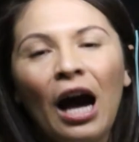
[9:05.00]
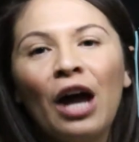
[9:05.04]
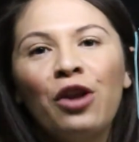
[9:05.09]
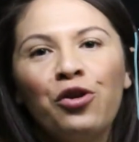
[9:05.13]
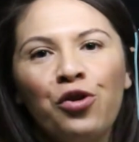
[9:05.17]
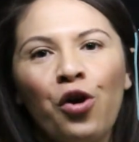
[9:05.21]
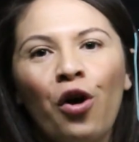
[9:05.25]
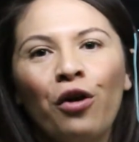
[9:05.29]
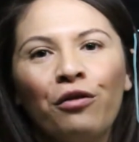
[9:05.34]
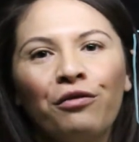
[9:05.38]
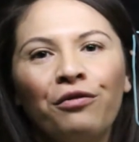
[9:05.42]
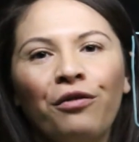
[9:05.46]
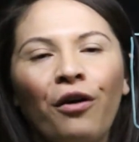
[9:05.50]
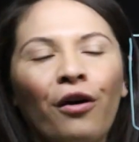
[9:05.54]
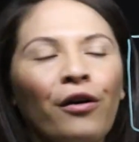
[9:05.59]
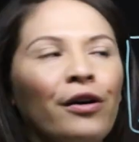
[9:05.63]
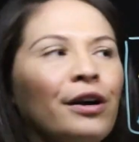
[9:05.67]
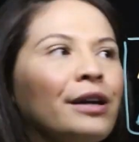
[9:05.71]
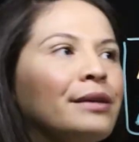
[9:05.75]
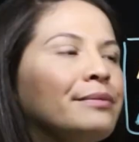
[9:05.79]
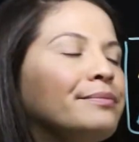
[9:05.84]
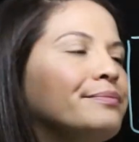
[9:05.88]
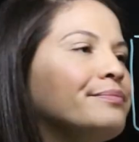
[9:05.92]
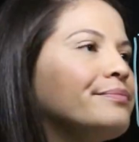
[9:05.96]
are not
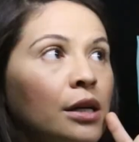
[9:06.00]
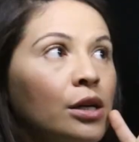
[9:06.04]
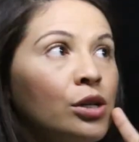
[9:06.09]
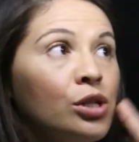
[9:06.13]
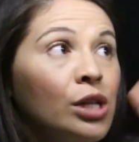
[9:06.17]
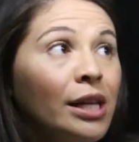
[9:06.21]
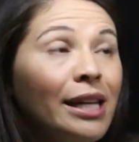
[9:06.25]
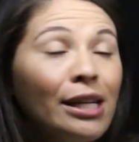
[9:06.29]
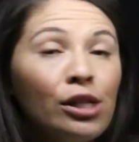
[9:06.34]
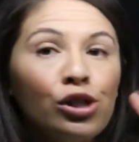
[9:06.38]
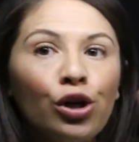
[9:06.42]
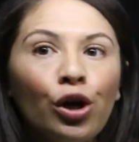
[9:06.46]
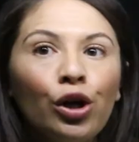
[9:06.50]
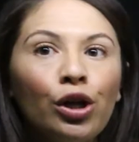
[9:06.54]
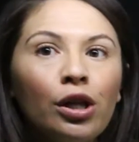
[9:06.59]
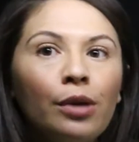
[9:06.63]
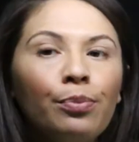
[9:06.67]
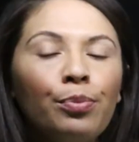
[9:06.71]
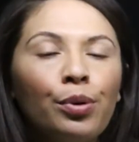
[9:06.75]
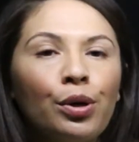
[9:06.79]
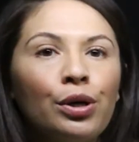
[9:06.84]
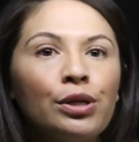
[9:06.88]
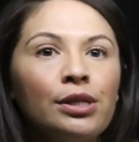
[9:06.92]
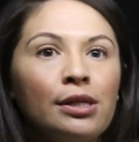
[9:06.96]
foreign. So let's go to the
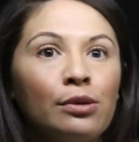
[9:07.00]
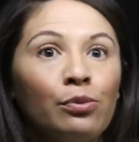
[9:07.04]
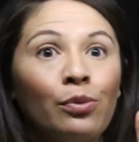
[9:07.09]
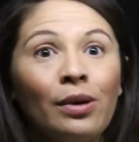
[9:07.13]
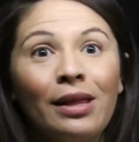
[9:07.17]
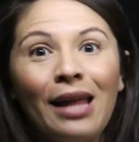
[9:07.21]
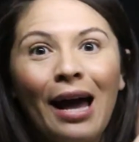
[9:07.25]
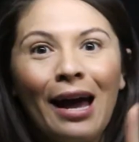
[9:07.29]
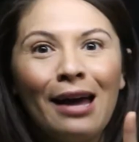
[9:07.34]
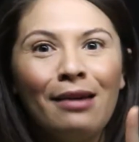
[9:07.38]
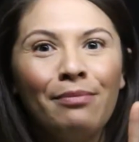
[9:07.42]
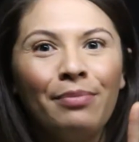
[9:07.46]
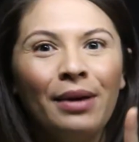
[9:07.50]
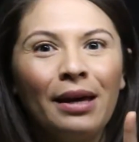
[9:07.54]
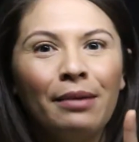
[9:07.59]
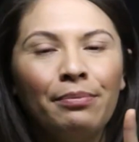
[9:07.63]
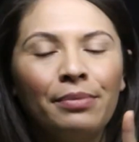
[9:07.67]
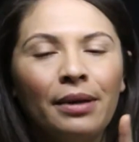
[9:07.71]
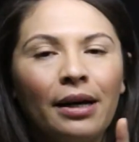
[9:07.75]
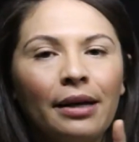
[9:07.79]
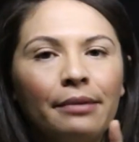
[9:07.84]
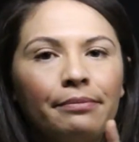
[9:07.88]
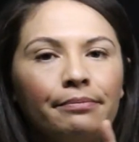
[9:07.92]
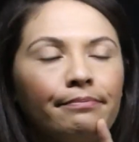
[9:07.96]
person with AB
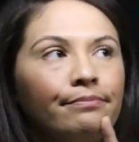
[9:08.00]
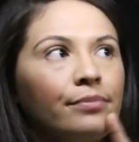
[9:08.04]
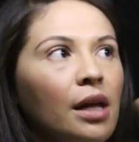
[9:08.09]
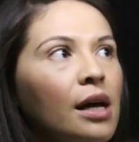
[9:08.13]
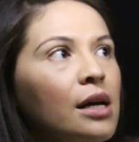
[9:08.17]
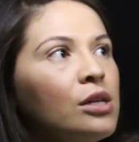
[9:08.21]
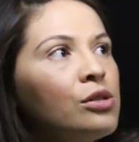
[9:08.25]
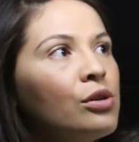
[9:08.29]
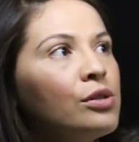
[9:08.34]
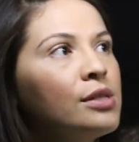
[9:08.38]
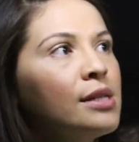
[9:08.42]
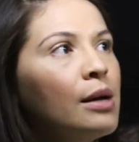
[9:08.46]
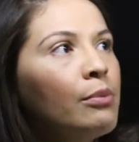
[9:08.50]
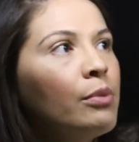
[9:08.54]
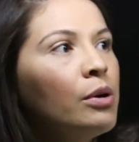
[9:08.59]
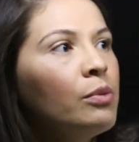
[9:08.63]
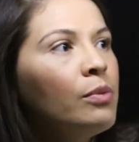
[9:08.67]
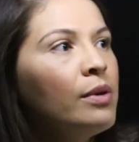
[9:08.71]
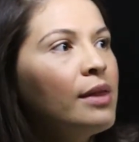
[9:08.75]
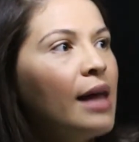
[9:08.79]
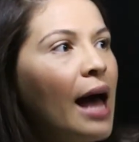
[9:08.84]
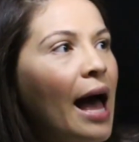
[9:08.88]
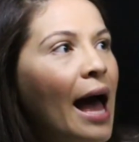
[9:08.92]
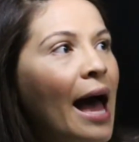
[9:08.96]
blood. So someone
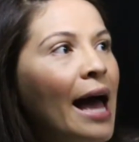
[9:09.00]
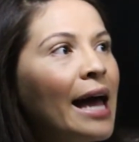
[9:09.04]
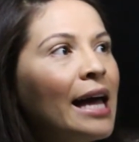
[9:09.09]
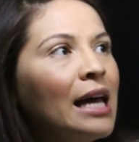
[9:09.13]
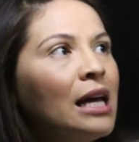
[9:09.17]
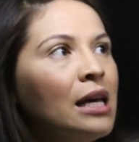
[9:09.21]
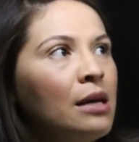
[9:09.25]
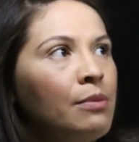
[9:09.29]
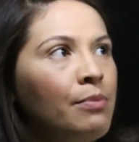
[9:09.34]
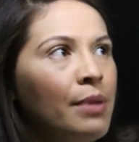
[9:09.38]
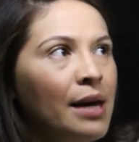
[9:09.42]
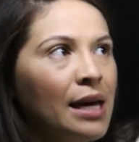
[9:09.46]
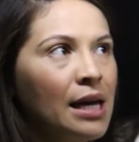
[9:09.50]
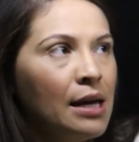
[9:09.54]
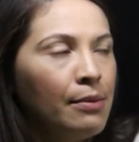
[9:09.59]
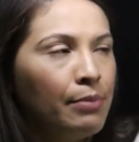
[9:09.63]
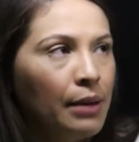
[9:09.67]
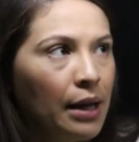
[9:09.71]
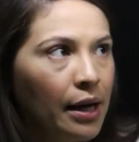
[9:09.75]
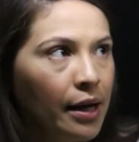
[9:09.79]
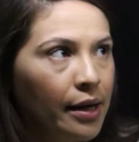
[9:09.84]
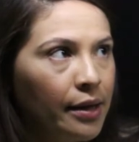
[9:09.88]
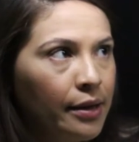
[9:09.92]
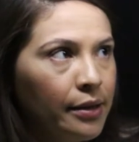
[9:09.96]
with AB
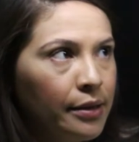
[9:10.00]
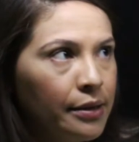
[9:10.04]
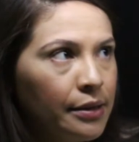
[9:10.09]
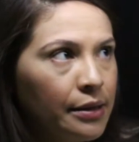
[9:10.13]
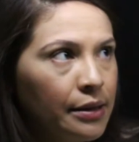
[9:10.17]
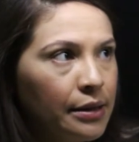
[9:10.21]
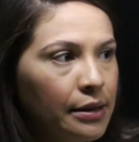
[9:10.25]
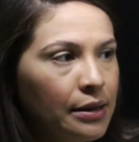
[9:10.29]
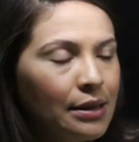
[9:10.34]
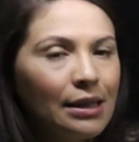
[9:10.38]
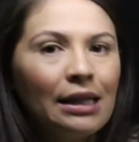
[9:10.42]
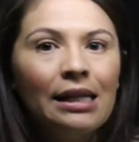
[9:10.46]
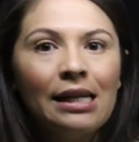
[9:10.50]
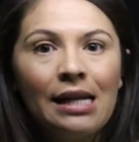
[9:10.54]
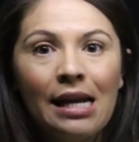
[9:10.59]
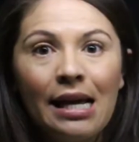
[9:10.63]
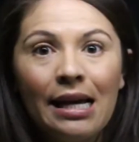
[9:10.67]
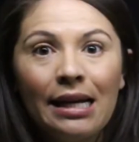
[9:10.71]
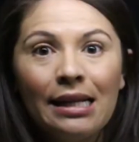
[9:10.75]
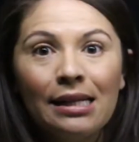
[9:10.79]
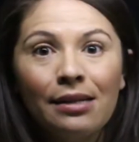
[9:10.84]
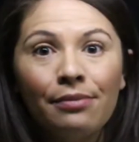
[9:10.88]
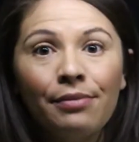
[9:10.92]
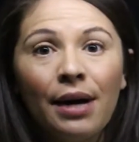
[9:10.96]
blood
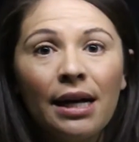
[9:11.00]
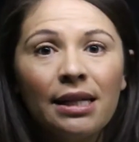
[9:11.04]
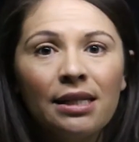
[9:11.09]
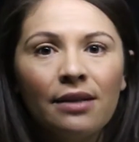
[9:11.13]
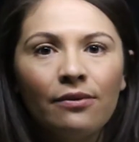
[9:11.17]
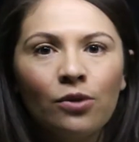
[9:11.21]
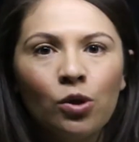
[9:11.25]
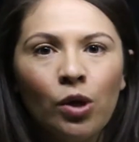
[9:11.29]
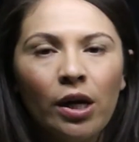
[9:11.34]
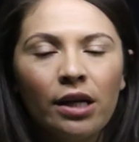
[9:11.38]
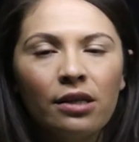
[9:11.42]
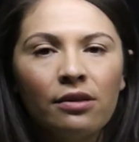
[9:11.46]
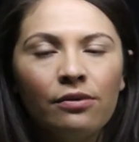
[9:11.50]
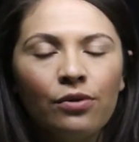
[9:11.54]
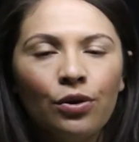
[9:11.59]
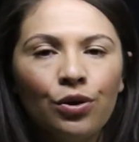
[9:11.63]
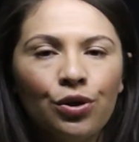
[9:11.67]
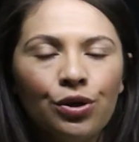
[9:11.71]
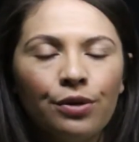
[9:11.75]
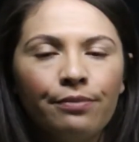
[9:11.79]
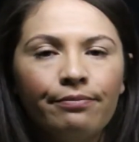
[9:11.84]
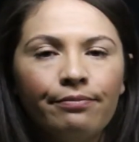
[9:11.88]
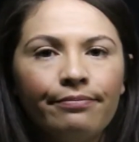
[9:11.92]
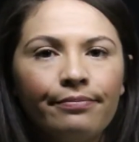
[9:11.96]
needs a massive
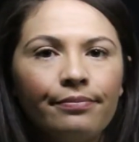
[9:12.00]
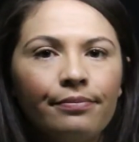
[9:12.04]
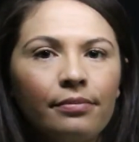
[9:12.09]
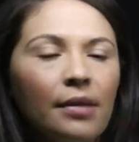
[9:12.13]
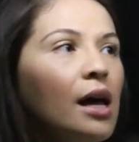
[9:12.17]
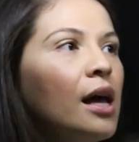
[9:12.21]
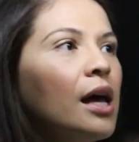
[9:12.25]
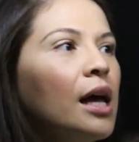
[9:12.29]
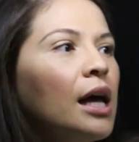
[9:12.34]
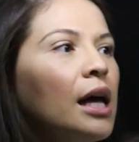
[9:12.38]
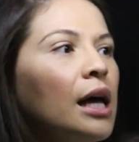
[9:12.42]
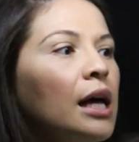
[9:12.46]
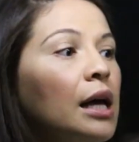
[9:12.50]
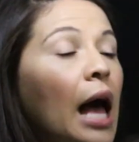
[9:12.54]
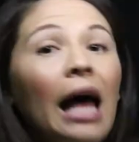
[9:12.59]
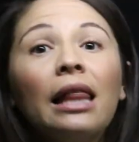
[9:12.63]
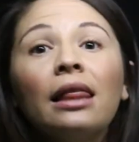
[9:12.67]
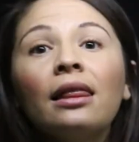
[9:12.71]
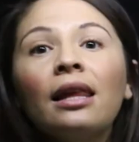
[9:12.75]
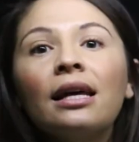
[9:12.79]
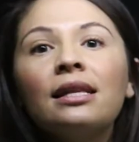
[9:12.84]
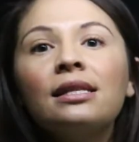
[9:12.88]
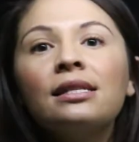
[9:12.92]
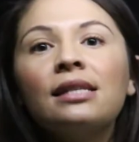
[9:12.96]
transfusion.
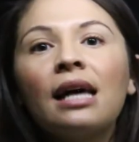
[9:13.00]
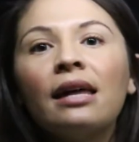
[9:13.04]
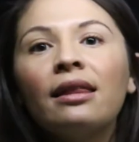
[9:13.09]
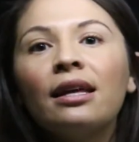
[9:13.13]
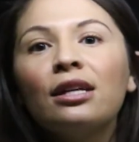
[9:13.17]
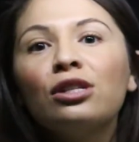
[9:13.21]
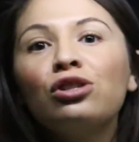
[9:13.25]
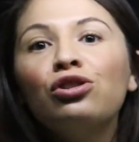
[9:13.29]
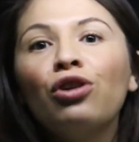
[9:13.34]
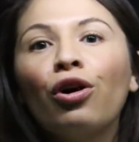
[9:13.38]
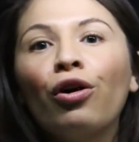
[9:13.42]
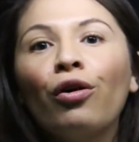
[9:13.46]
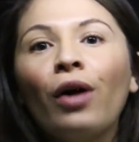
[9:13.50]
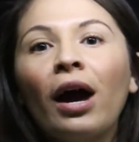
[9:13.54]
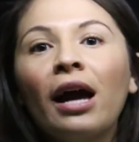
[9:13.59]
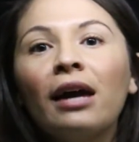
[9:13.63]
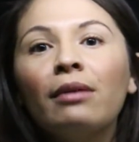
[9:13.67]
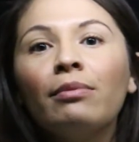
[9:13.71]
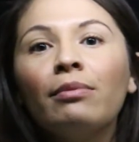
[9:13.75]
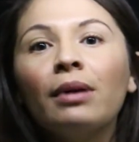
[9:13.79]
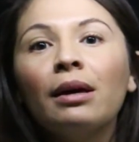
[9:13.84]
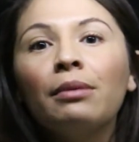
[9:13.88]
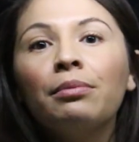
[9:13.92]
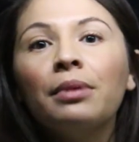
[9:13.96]
Let's say there's no
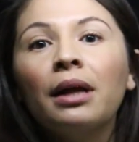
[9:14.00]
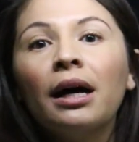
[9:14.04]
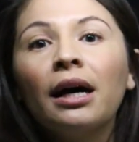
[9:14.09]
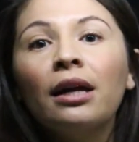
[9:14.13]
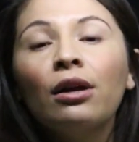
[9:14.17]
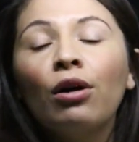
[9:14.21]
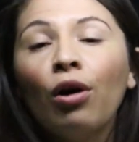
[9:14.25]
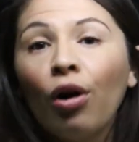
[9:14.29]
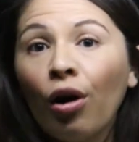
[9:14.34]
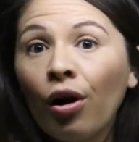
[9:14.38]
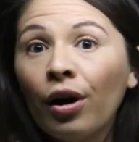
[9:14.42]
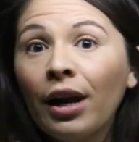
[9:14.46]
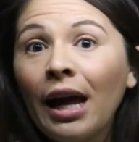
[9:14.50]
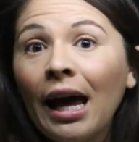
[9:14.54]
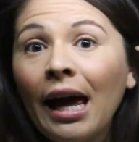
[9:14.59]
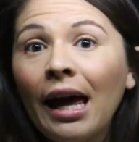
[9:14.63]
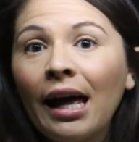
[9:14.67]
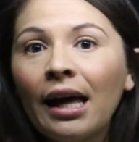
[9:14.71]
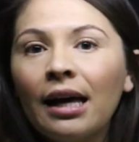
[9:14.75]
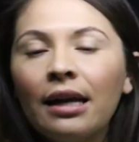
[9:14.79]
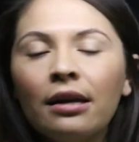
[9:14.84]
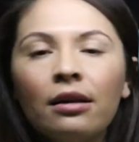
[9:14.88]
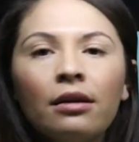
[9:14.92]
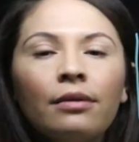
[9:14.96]
AB blood on
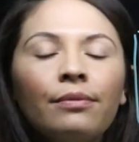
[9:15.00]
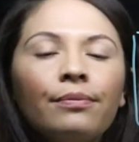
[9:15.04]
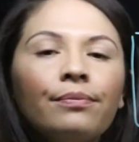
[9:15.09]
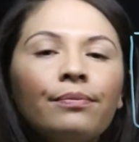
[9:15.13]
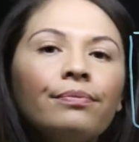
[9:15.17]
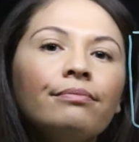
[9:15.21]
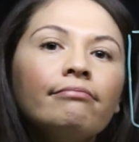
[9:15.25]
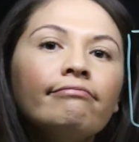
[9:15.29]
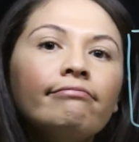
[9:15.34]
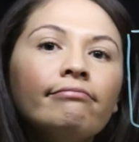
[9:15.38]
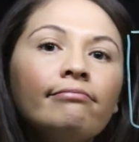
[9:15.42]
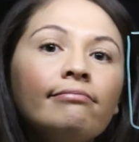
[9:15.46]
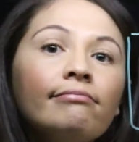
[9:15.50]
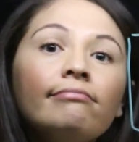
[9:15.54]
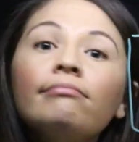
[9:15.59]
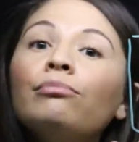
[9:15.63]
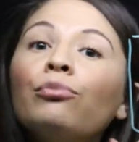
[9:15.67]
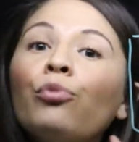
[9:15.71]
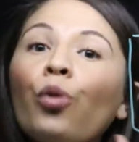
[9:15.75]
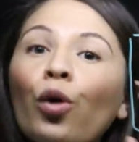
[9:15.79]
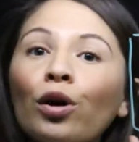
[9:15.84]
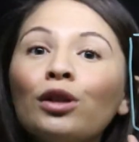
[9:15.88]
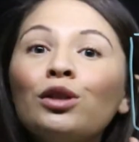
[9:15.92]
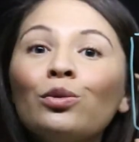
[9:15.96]
hand.
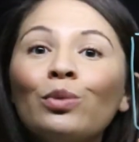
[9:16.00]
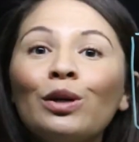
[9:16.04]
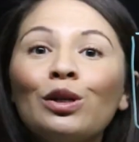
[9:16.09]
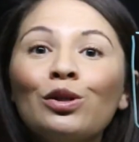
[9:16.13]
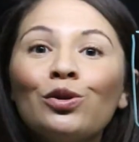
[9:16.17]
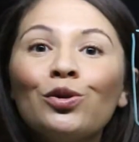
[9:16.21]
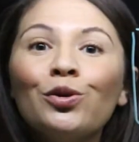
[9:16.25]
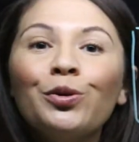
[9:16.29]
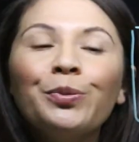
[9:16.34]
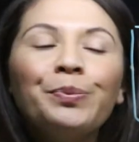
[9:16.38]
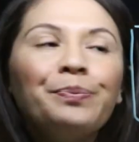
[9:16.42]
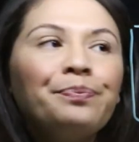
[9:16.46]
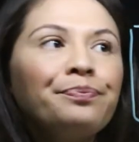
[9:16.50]
What do?